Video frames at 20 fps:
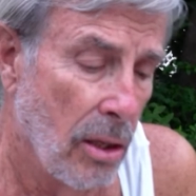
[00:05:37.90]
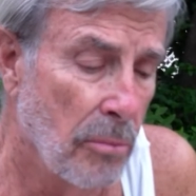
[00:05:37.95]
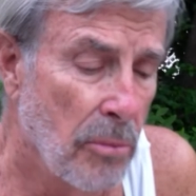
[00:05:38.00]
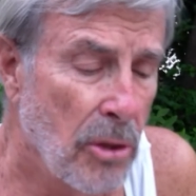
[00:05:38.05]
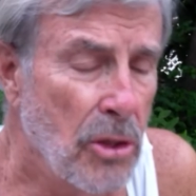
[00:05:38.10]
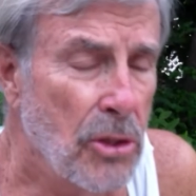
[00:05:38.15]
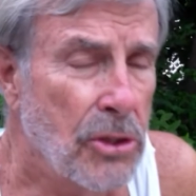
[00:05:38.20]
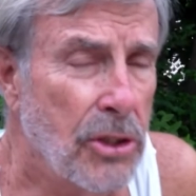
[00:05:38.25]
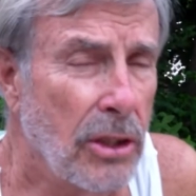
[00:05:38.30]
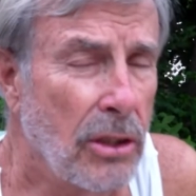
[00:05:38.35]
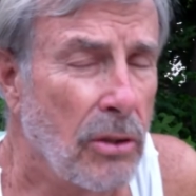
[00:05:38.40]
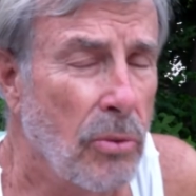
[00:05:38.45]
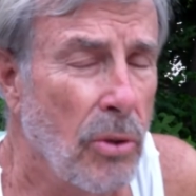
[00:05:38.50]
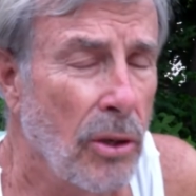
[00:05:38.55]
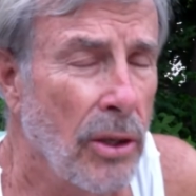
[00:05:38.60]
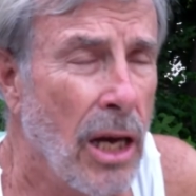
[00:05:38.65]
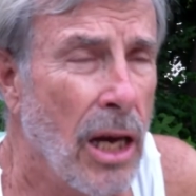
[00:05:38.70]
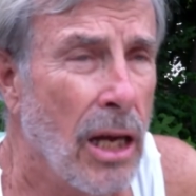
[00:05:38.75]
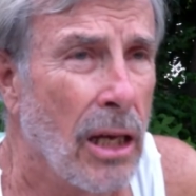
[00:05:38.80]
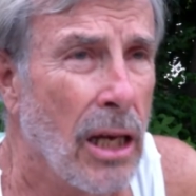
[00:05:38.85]
The music
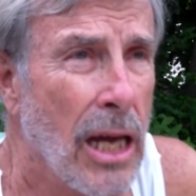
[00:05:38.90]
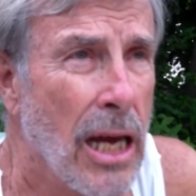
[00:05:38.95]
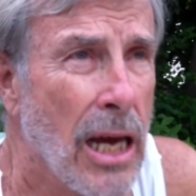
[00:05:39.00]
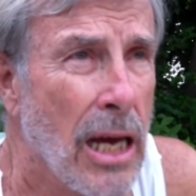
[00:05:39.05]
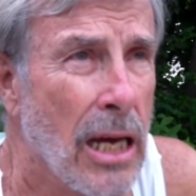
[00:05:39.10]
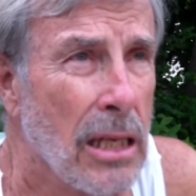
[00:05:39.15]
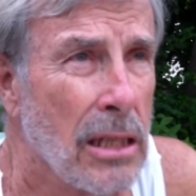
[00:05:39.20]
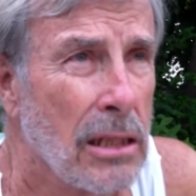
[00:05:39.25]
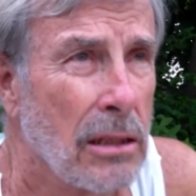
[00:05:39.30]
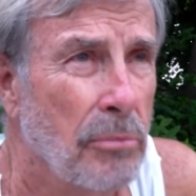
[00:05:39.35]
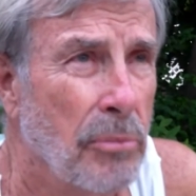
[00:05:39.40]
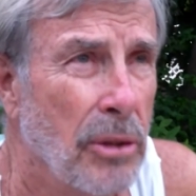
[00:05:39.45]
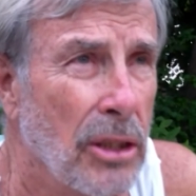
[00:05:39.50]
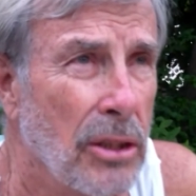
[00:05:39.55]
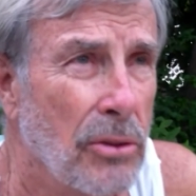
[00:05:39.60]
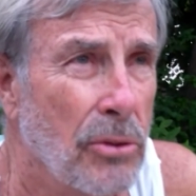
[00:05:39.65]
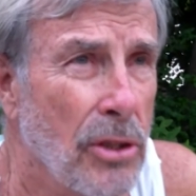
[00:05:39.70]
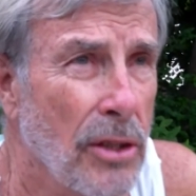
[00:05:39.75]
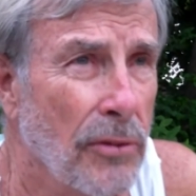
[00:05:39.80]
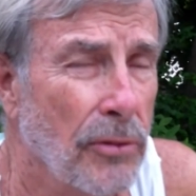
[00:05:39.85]
will not last,
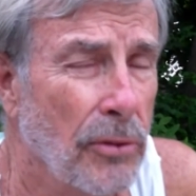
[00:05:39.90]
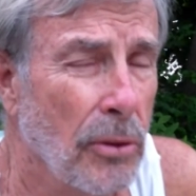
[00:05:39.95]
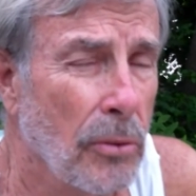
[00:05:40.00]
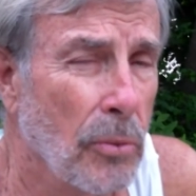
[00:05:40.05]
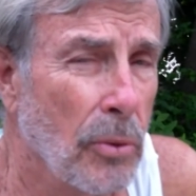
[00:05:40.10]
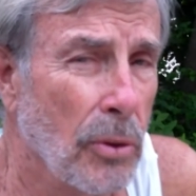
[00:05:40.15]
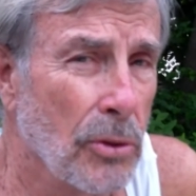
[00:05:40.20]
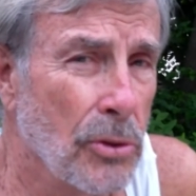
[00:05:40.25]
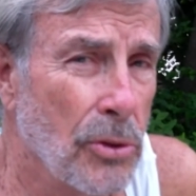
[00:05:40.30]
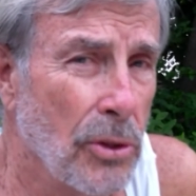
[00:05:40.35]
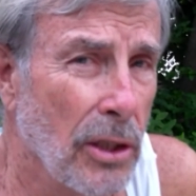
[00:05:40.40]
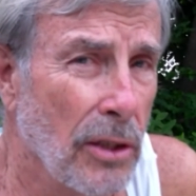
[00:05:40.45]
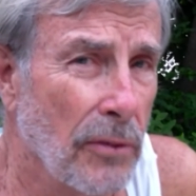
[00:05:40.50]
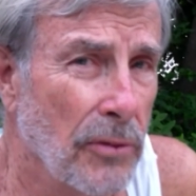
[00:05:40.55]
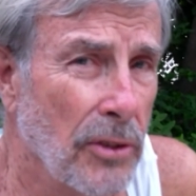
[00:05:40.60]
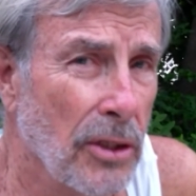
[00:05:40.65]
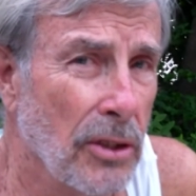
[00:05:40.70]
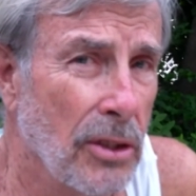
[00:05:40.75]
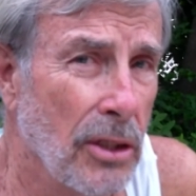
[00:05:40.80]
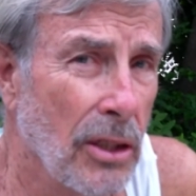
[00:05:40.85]
but driftwood will
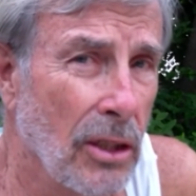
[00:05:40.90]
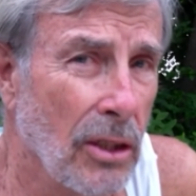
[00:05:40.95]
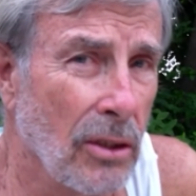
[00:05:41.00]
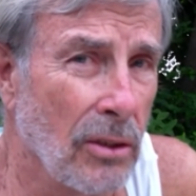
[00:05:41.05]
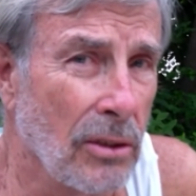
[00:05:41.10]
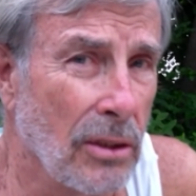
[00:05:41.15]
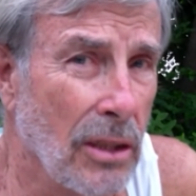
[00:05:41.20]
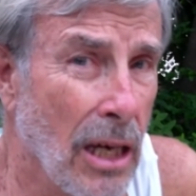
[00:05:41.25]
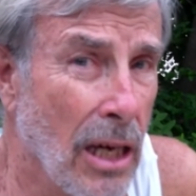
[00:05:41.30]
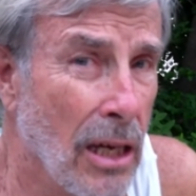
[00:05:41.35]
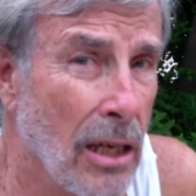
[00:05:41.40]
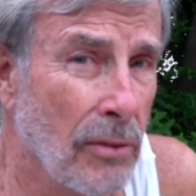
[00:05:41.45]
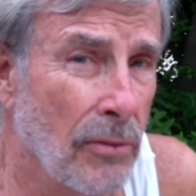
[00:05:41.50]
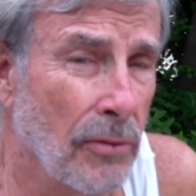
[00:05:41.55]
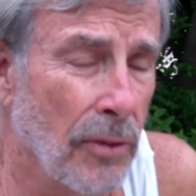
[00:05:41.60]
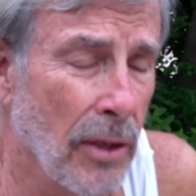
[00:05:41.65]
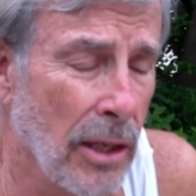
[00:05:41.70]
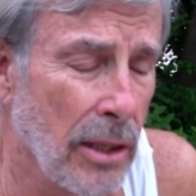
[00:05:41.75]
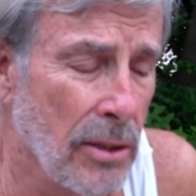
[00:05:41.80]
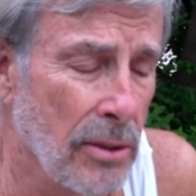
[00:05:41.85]
drift until God
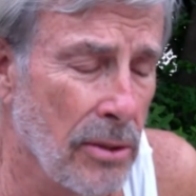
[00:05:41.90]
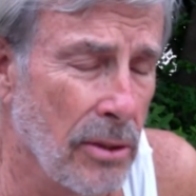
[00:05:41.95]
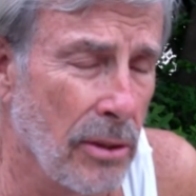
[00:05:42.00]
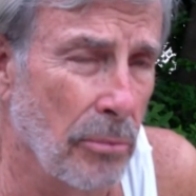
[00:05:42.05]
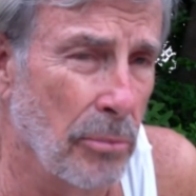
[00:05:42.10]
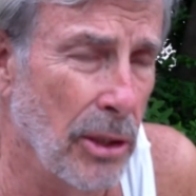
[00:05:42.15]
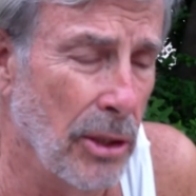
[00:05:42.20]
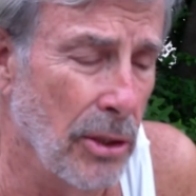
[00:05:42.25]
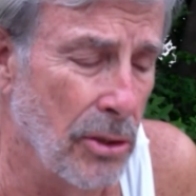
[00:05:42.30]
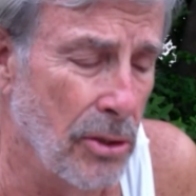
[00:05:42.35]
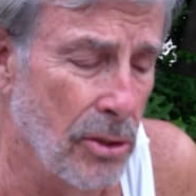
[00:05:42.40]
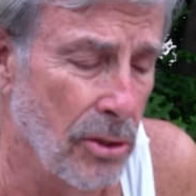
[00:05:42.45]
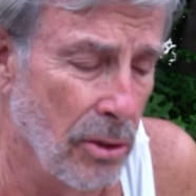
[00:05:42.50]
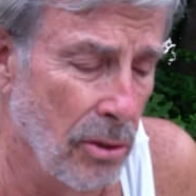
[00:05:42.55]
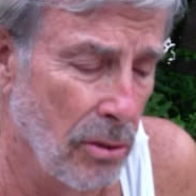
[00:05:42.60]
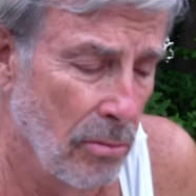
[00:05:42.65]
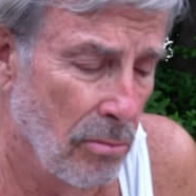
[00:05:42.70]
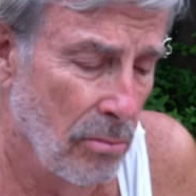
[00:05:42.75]
finds the beach.